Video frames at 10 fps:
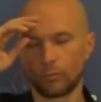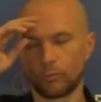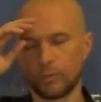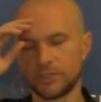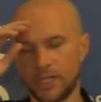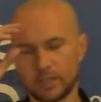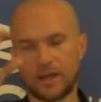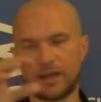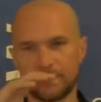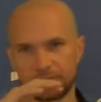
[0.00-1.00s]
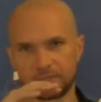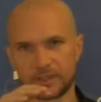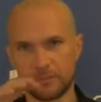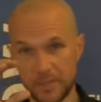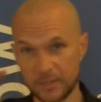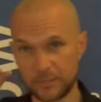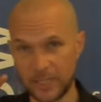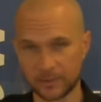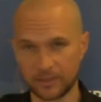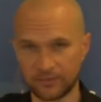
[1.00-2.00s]
when we talk about being
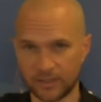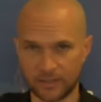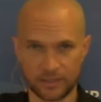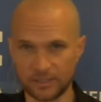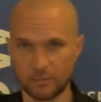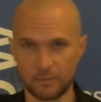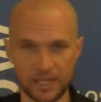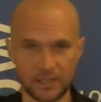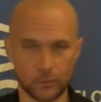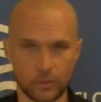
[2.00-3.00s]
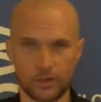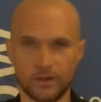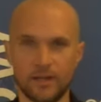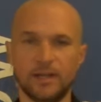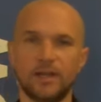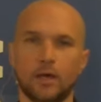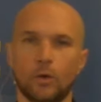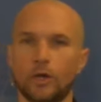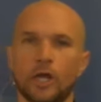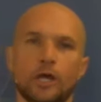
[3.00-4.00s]
people of love, that doesn't mean we're
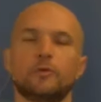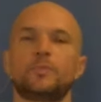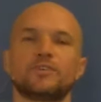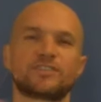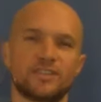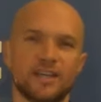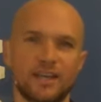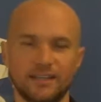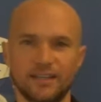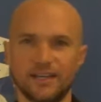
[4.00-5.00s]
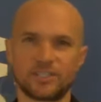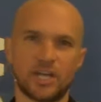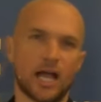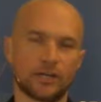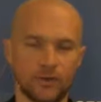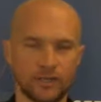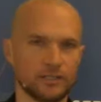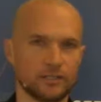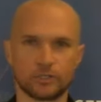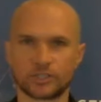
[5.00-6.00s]
100% tolerant,
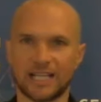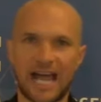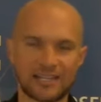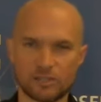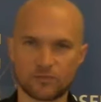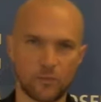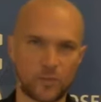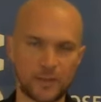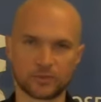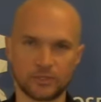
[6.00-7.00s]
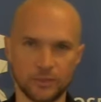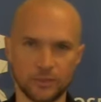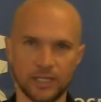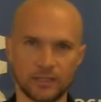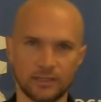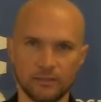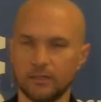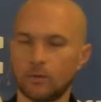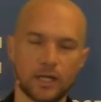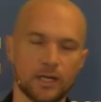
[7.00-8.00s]
you know, it's licensed for people to do anything. You
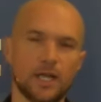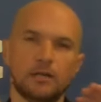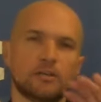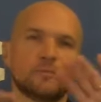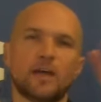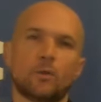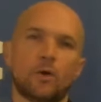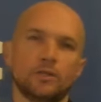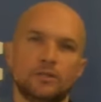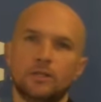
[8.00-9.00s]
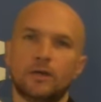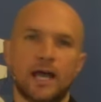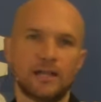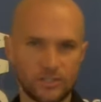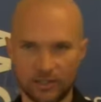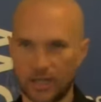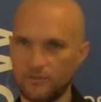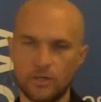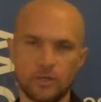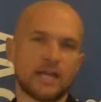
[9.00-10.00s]
know what? Doesn't matter what you do. I just
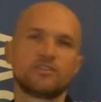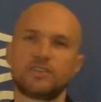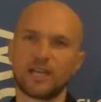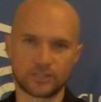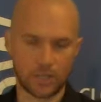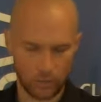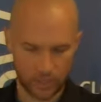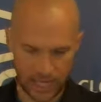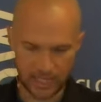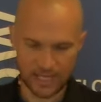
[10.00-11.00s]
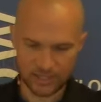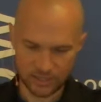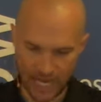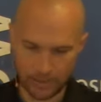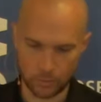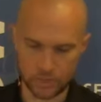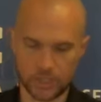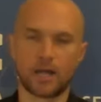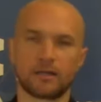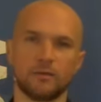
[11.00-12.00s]
love you. Everything's okay. That's not what we're
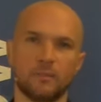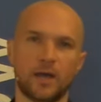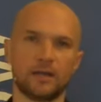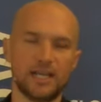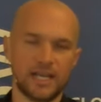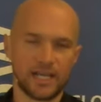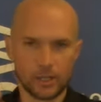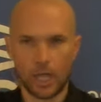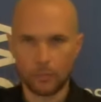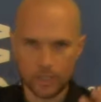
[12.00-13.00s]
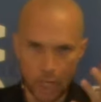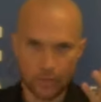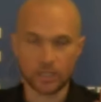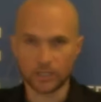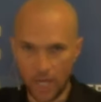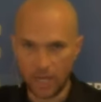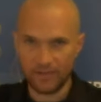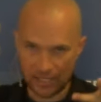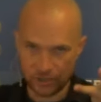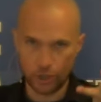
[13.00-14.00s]
talking about. And we know that love
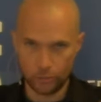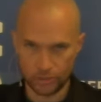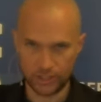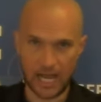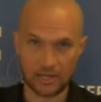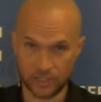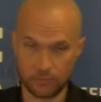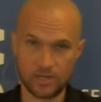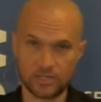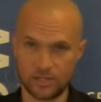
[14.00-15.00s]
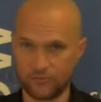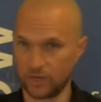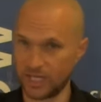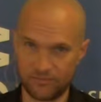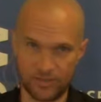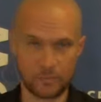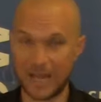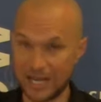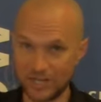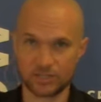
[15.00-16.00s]
has two sides. There is the forgiving,
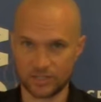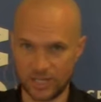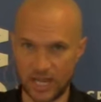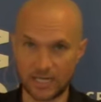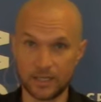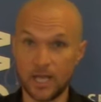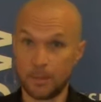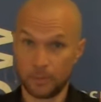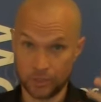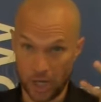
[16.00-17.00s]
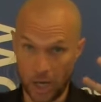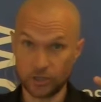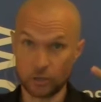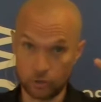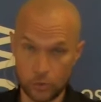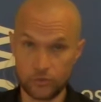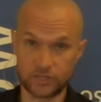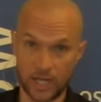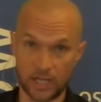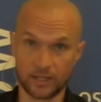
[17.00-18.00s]
patient side, but there's also the
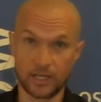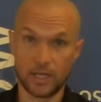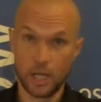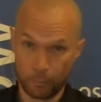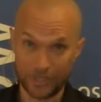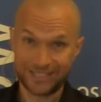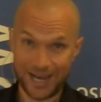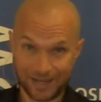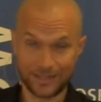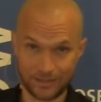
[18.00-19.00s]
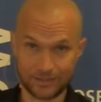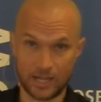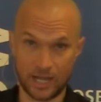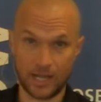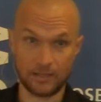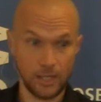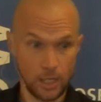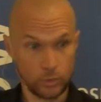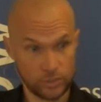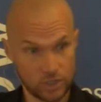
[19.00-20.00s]
truth-telling, protecting side,
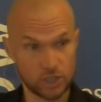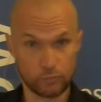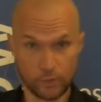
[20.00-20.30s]
where there's this